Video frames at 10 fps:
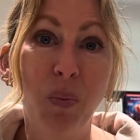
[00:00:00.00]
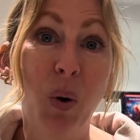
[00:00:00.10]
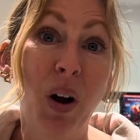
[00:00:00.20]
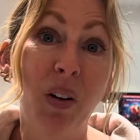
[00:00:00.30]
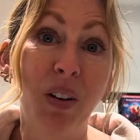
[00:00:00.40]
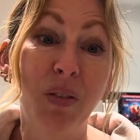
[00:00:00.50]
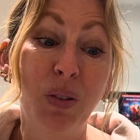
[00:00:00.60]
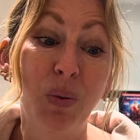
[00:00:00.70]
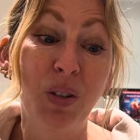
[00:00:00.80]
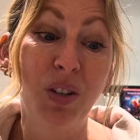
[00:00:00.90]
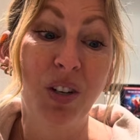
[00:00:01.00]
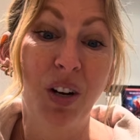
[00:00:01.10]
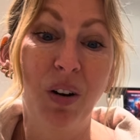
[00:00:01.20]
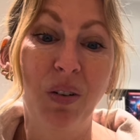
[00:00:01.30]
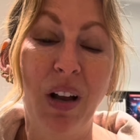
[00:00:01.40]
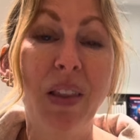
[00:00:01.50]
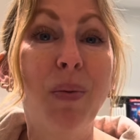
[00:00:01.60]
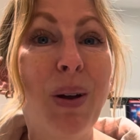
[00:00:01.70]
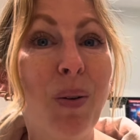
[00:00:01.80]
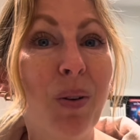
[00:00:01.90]
More olives, which, you know. And
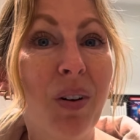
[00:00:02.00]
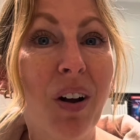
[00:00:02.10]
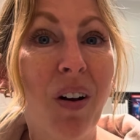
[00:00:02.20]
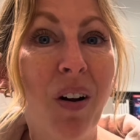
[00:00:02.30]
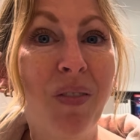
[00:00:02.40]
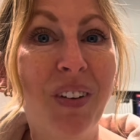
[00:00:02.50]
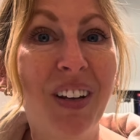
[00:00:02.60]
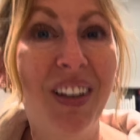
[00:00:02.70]
then we order coffee.